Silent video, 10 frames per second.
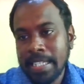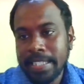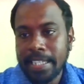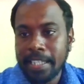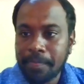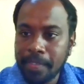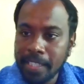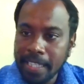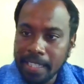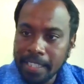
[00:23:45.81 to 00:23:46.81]
That if we
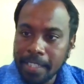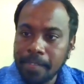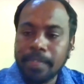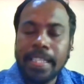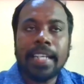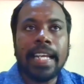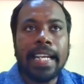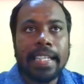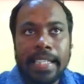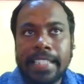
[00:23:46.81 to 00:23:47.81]
can give that,
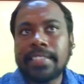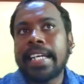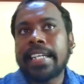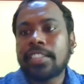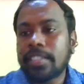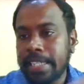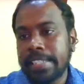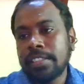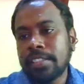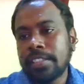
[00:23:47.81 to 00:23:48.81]
at least that
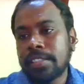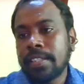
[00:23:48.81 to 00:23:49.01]
sense,